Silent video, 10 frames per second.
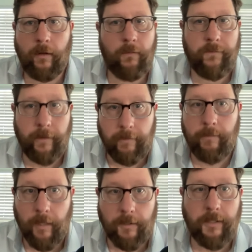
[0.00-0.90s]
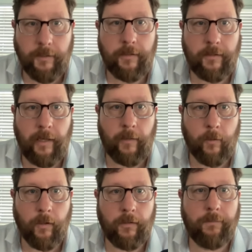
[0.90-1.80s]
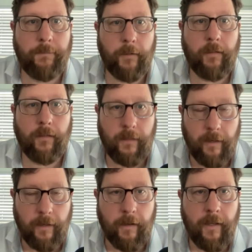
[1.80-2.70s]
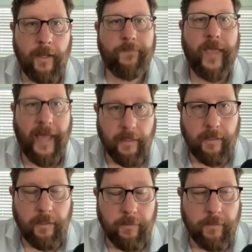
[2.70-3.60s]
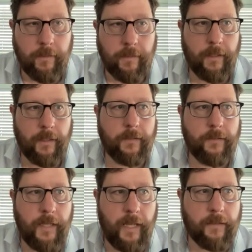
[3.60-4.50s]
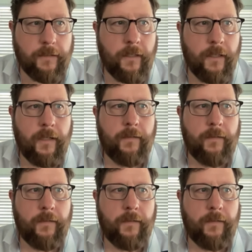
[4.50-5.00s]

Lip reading: Oh, very much it could get worse, both there and here in the United States.